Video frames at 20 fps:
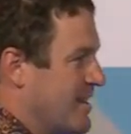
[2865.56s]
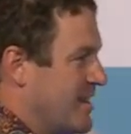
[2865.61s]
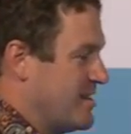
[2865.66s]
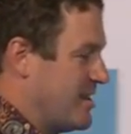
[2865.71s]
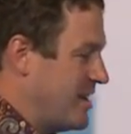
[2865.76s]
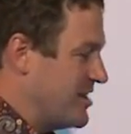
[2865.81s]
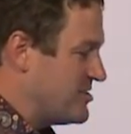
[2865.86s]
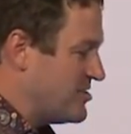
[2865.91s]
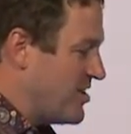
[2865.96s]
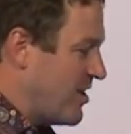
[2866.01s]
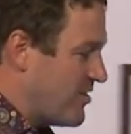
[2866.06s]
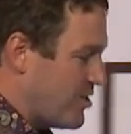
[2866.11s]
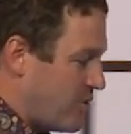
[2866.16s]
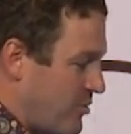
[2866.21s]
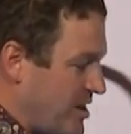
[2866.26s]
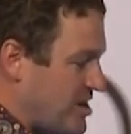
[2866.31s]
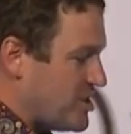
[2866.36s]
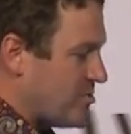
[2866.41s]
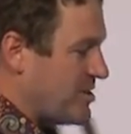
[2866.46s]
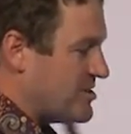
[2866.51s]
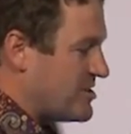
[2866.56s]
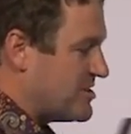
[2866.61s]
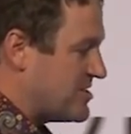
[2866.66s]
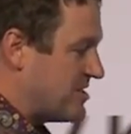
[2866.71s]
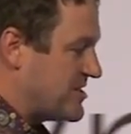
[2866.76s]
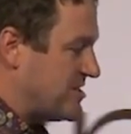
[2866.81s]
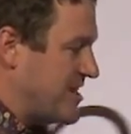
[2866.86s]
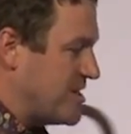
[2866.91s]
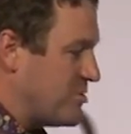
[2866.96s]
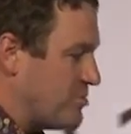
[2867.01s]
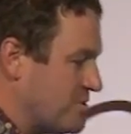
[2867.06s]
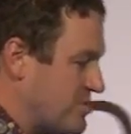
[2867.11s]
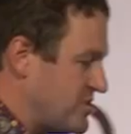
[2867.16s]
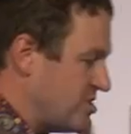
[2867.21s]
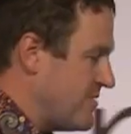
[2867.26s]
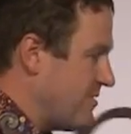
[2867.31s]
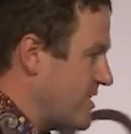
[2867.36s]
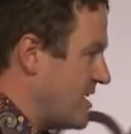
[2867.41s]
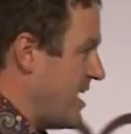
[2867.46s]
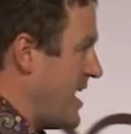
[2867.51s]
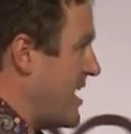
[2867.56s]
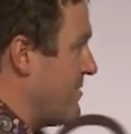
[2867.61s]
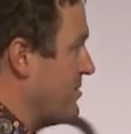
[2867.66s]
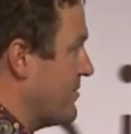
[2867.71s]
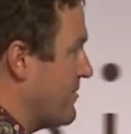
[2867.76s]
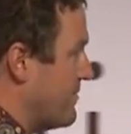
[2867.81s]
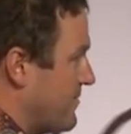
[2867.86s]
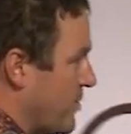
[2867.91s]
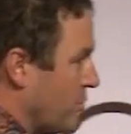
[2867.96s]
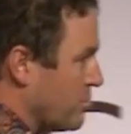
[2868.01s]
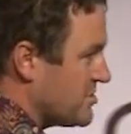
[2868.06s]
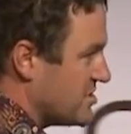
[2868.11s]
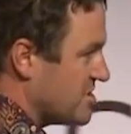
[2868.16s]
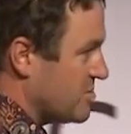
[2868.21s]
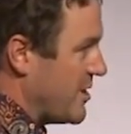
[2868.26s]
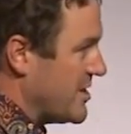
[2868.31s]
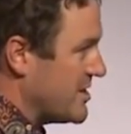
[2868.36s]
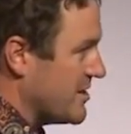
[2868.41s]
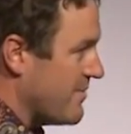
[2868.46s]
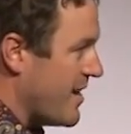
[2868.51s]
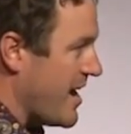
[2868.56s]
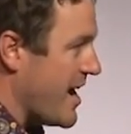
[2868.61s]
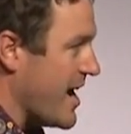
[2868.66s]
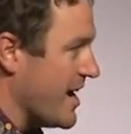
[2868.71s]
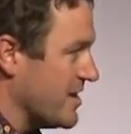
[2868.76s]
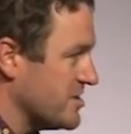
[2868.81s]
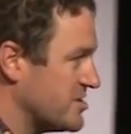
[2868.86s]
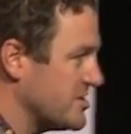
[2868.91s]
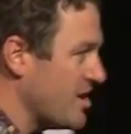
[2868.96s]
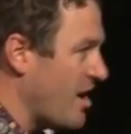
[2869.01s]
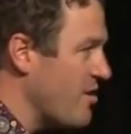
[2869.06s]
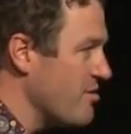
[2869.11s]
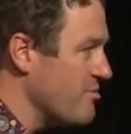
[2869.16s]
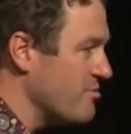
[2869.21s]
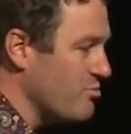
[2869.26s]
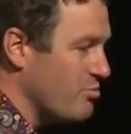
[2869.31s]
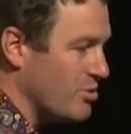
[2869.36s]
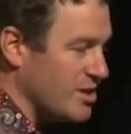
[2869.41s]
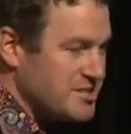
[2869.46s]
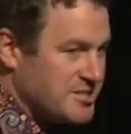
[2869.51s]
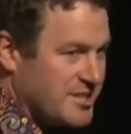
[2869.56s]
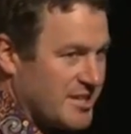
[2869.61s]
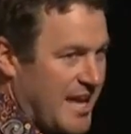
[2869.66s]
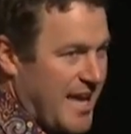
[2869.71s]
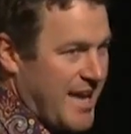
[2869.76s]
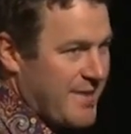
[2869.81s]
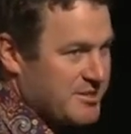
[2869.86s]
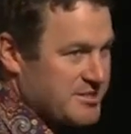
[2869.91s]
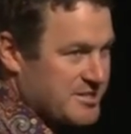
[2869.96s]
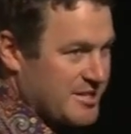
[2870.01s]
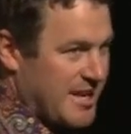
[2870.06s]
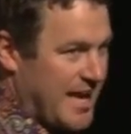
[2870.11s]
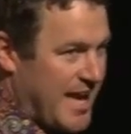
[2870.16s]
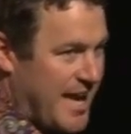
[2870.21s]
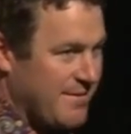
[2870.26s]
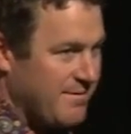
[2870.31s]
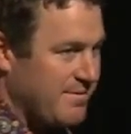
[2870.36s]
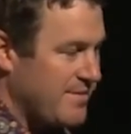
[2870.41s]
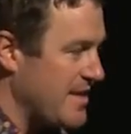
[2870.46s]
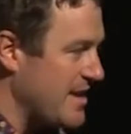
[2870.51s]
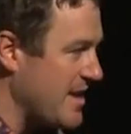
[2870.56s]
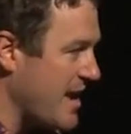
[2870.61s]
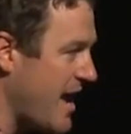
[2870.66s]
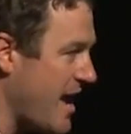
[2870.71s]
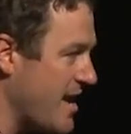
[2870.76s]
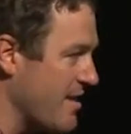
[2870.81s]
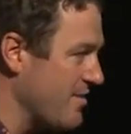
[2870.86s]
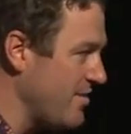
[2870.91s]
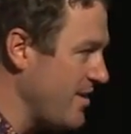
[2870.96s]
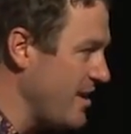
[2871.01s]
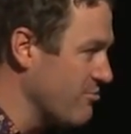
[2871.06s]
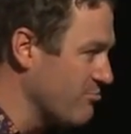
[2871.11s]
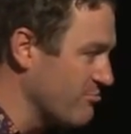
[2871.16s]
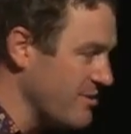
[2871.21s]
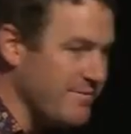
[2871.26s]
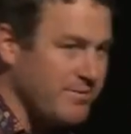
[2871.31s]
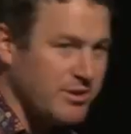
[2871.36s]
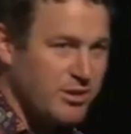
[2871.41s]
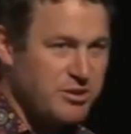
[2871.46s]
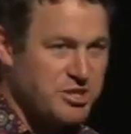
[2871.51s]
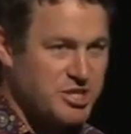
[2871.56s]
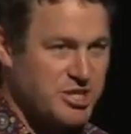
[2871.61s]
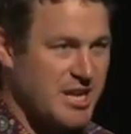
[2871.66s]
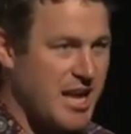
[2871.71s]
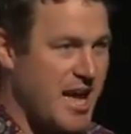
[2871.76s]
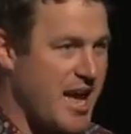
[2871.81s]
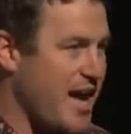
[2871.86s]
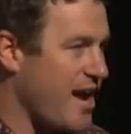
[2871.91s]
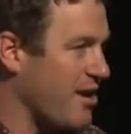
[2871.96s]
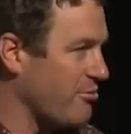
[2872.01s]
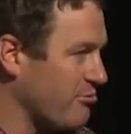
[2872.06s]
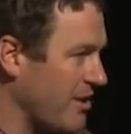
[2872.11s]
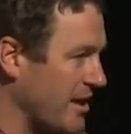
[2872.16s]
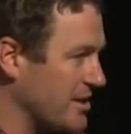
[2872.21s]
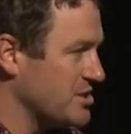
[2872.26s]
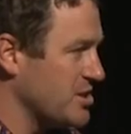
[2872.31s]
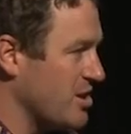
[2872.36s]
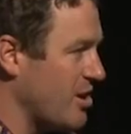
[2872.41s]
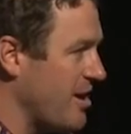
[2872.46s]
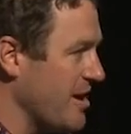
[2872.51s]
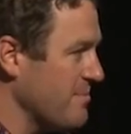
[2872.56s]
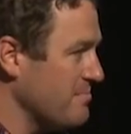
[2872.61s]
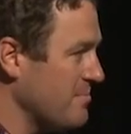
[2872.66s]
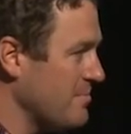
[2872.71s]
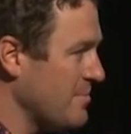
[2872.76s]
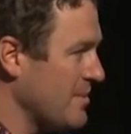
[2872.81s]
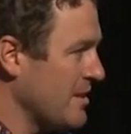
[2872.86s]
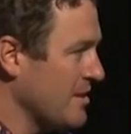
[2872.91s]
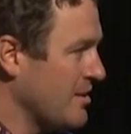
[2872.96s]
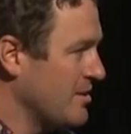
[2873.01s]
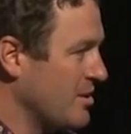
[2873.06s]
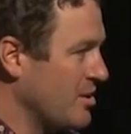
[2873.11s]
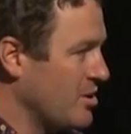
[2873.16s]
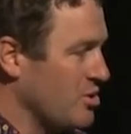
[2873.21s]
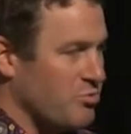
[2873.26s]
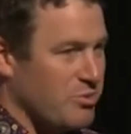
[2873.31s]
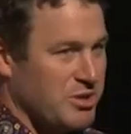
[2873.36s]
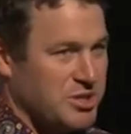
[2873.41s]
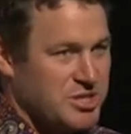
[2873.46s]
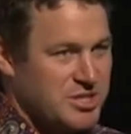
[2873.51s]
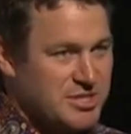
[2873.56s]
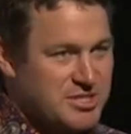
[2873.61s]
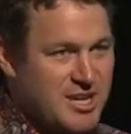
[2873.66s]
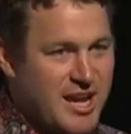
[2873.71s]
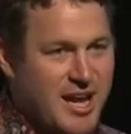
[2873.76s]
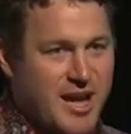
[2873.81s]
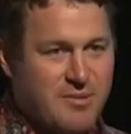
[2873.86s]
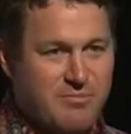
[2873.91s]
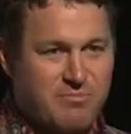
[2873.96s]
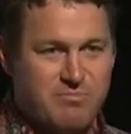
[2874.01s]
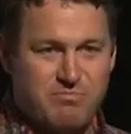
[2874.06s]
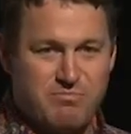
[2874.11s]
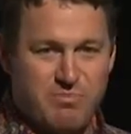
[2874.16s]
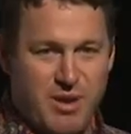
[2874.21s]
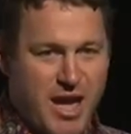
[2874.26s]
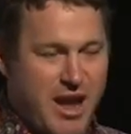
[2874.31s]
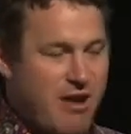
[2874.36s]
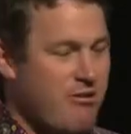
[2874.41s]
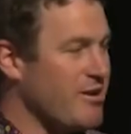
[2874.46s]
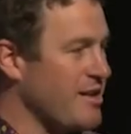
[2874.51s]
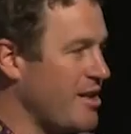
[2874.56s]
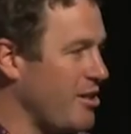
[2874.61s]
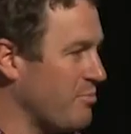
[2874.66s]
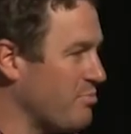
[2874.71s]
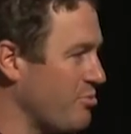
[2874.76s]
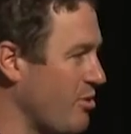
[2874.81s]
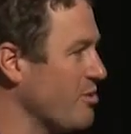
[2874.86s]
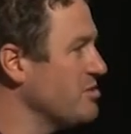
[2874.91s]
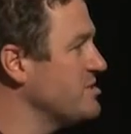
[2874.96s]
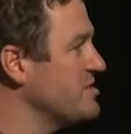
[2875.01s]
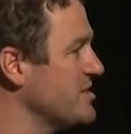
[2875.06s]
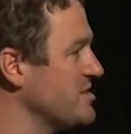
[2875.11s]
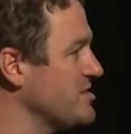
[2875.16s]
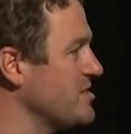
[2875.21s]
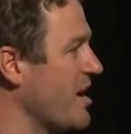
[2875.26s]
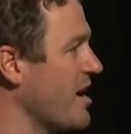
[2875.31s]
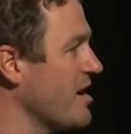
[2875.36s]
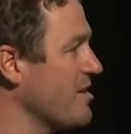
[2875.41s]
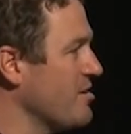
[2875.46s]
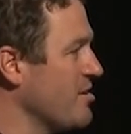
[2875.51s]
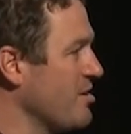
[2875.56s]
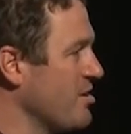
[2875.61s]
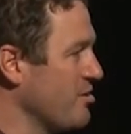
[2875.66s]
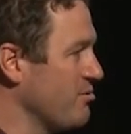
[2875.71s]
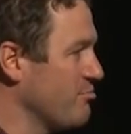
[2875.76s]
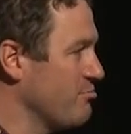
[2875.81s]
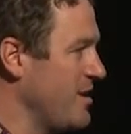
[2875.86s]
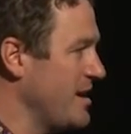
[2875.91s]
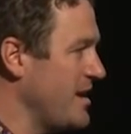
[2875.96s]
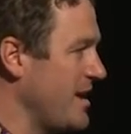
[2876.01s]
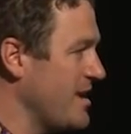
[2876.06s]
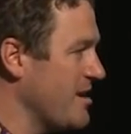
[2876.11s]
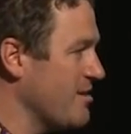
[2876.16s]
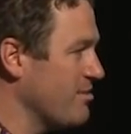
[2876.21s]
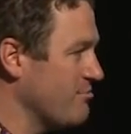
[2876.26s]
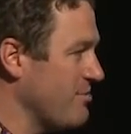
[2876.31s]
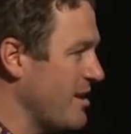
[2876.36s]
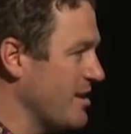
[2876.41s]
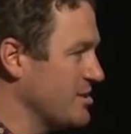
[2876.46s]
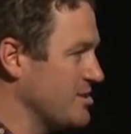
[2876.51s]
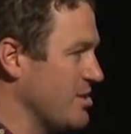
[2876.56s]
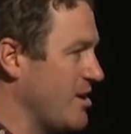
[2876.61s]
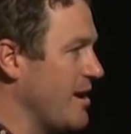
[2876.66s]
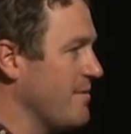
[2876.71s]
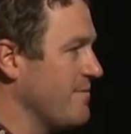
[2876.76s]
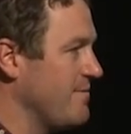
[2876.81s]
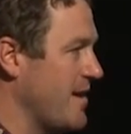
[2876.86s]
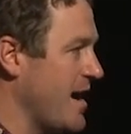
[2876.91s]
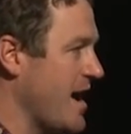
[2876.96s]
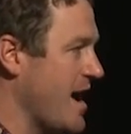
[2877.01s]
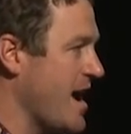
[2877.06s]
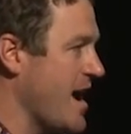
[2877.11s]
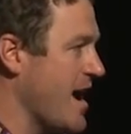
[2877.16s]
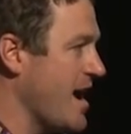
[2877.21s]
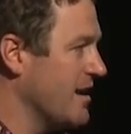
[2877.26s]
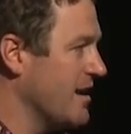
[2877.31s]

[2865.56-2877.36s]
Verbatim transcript: So the question was, is the SQL Server going to have the full suite of R? So what it's going to have the Revolution R runtime, which is a parallel processor-ready runtime for R.